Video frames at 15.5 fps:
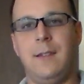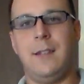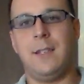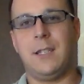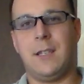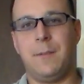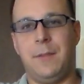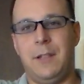
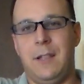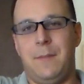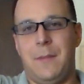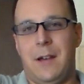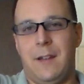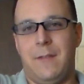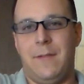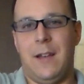This completely
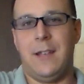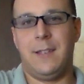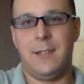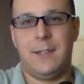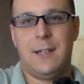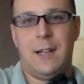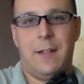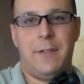modifies the
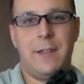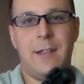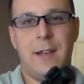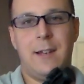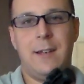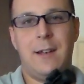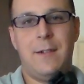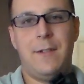cell of the
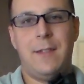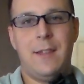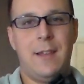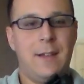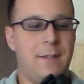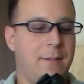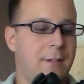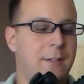gun and
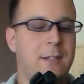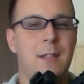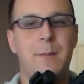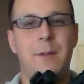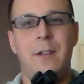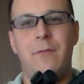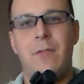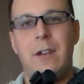everything. There's a little
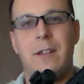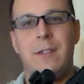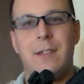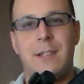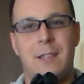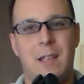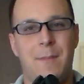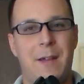bit of wiggle
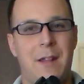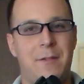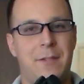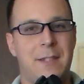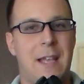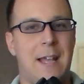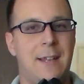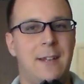because I might have
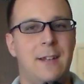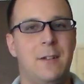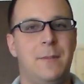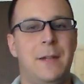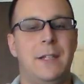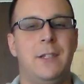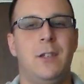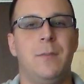sanded it a
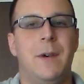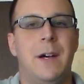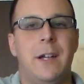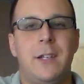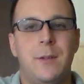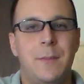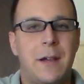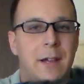bit too
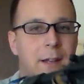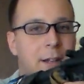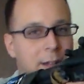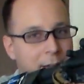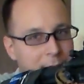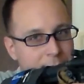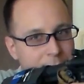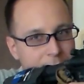much, but
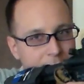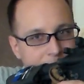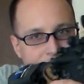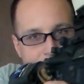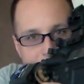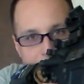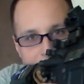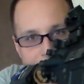
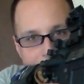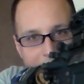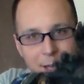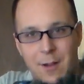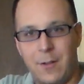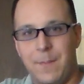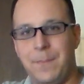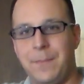there you
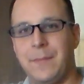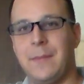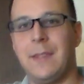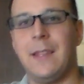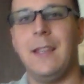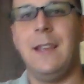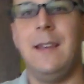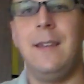go.
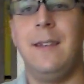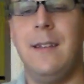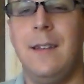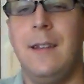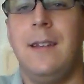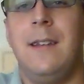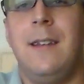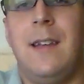
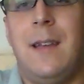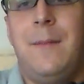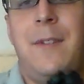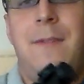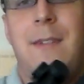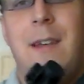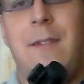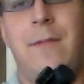
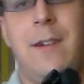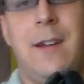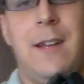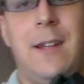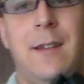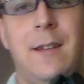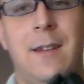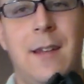MP5
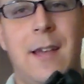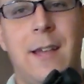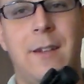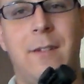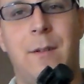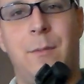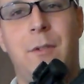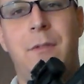ready. I
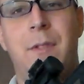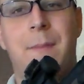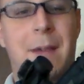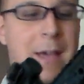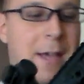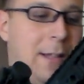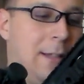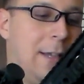can remove the
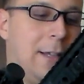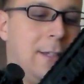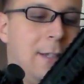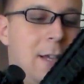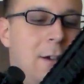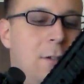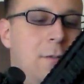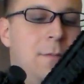mag like
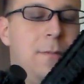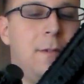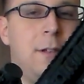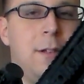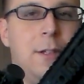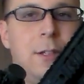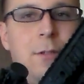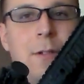so
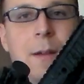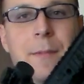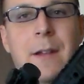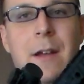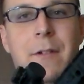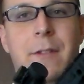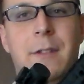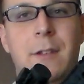and swap
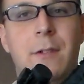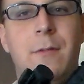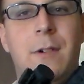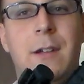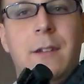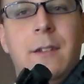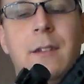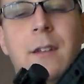it out with a new
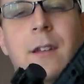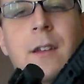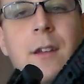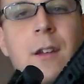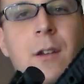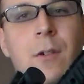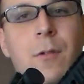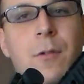one,
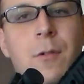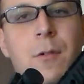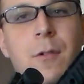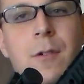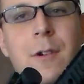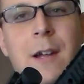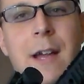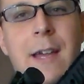
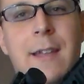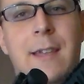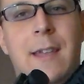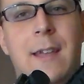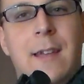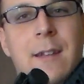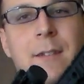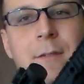or I
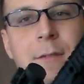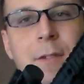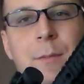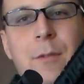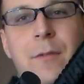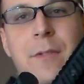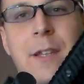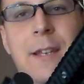can
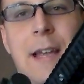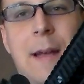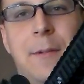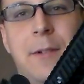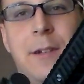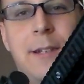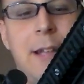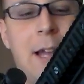remove the
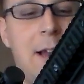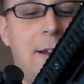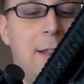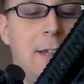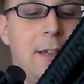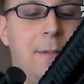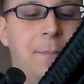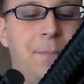adapter
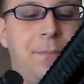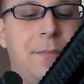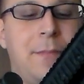entirely.